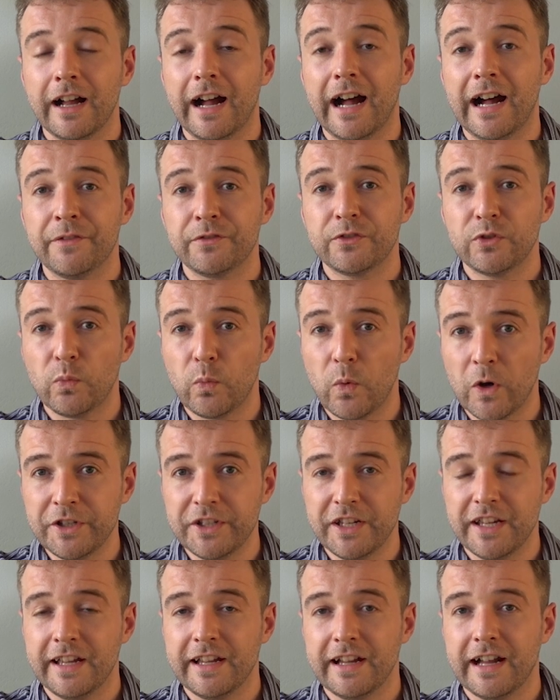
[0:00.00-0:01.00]
After 1
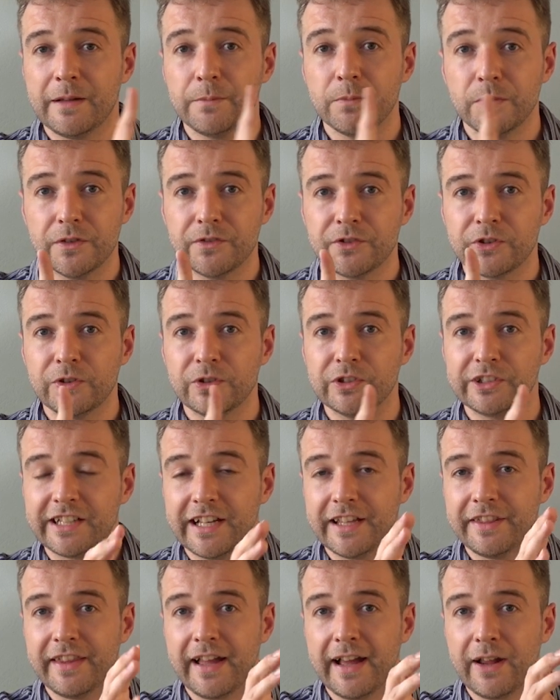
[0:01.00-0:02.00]
year, I moved schools,
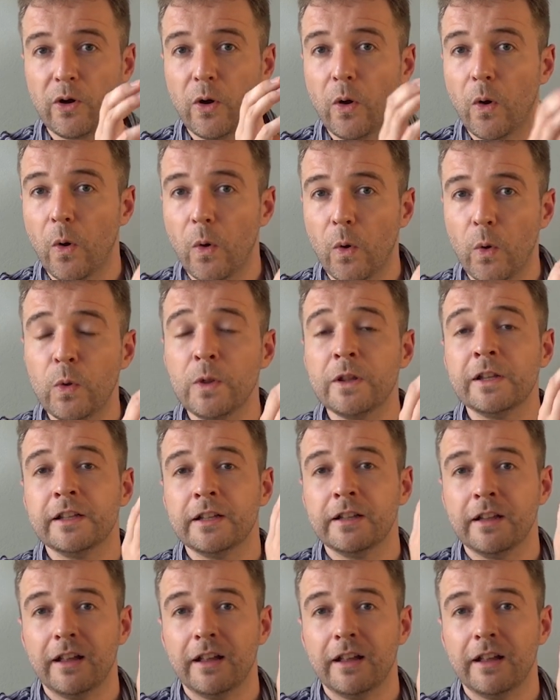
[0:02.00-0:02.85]
and that whole